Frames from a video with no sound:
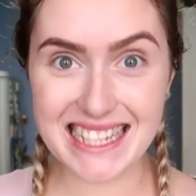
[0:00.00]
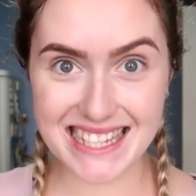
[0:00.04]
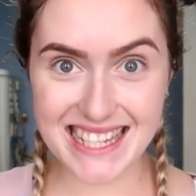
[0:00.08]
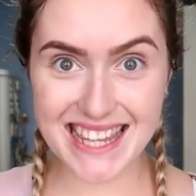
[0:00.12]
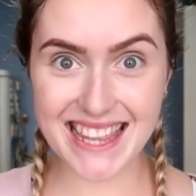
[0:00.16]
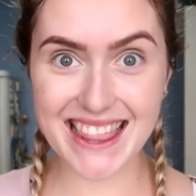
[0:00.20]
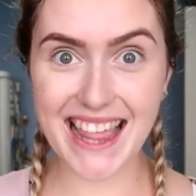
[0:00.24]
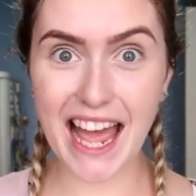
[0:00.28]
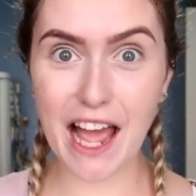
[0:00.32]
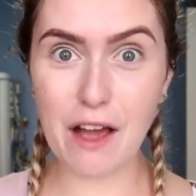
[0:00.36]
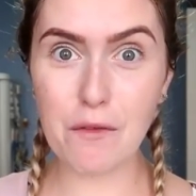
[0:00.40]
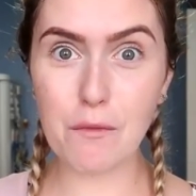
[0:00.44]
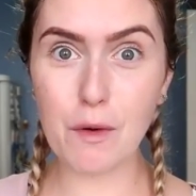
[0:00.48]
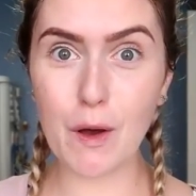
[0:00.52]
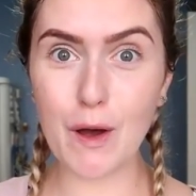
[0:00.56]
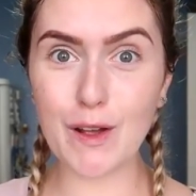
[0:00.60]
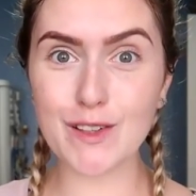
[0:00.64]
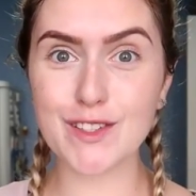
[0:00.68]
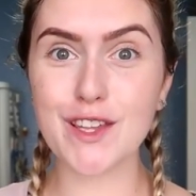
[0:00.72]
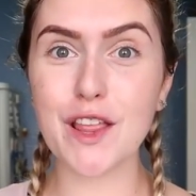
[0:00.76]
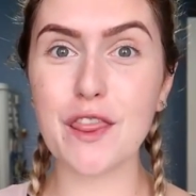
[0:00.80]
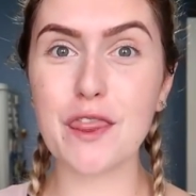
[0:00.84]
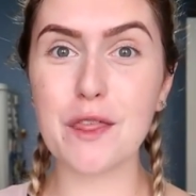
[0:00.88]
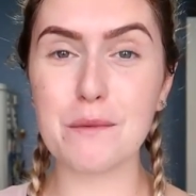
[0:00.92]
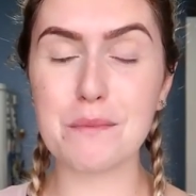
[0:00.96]
So that
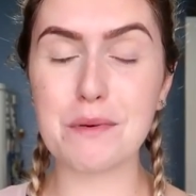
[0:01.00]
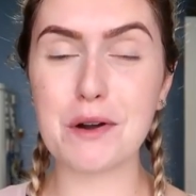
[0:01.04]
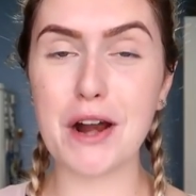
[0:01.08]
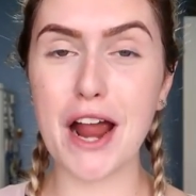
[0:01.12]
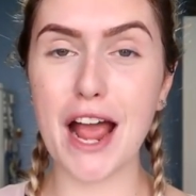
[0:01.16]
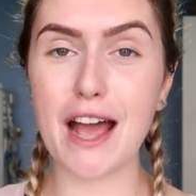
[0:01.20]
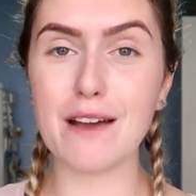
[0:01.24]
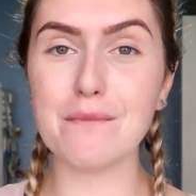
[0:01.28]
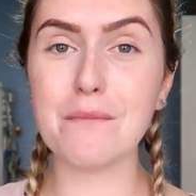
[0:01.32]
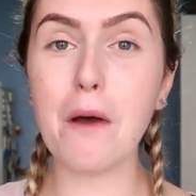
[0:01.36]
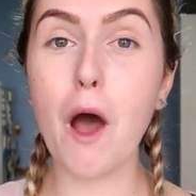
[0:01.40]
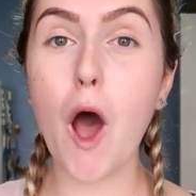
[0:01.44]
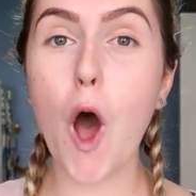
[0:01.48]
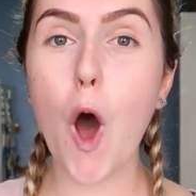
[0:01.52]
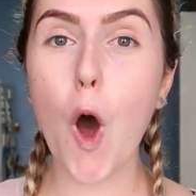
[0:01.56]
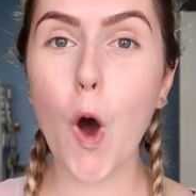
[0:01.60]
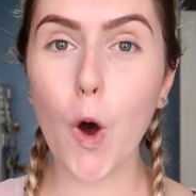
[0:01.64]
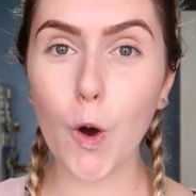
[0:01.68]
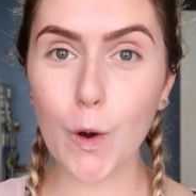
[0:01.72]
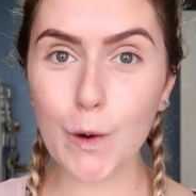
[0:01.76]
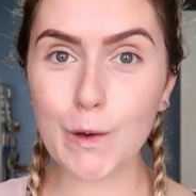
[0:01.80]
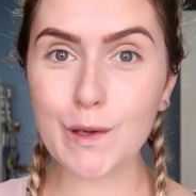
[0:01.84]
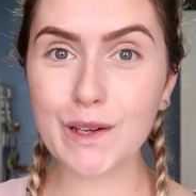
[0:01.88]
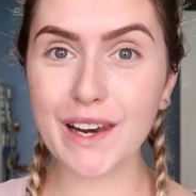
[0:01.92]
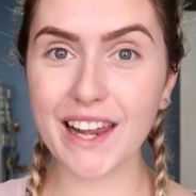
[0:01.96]
was the pram
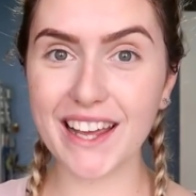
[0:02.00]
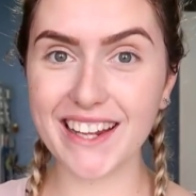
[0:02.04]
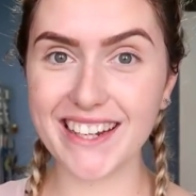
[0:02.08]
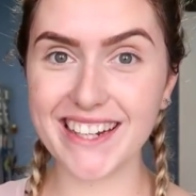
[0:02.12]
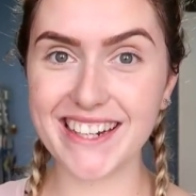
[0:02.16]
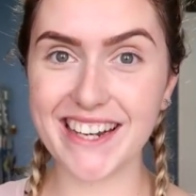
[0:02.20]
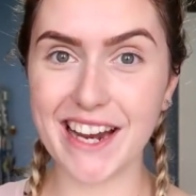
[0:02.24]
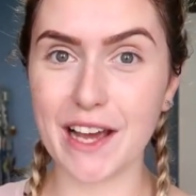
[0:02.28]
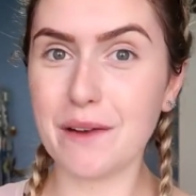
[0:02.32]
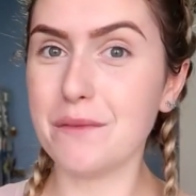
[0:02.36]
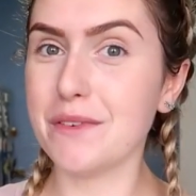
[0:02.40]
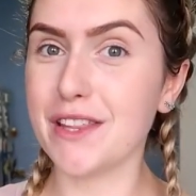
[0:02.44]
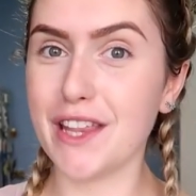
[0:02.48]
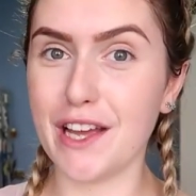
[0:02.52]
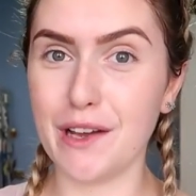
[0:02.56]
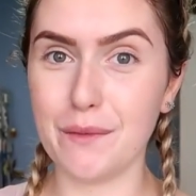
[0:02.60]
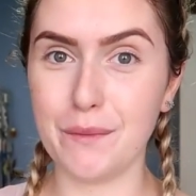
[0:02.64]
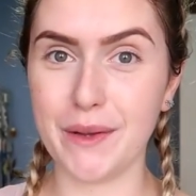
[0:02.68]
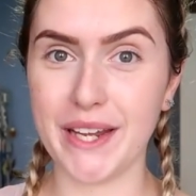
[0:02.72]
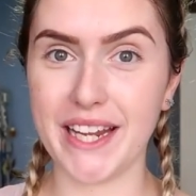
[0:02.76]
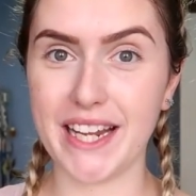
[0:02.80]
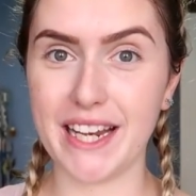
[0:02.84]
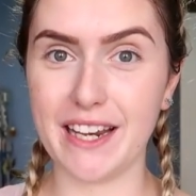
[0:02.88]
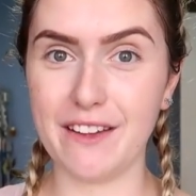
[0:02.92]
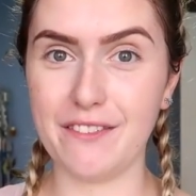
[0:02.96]
all loaded up with our
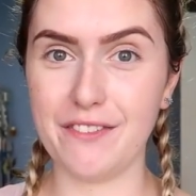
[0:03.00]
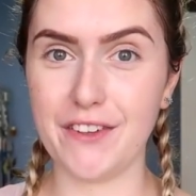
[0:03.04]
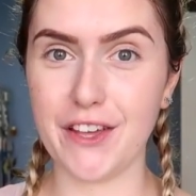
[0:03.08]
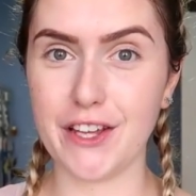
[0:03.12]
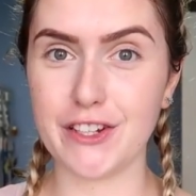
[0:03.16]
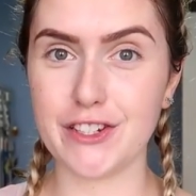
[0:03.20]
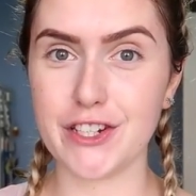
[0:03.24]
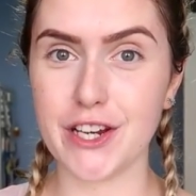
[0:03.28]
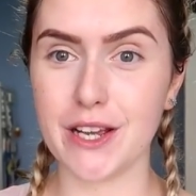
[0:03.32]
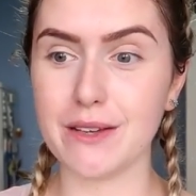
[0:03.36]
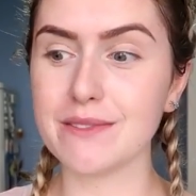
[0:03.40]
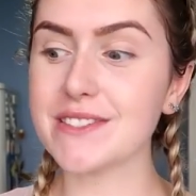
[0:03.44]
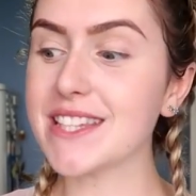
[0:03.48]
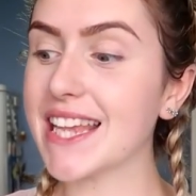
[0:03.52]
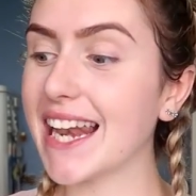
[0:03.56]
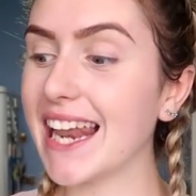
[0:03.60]
weekly food shop.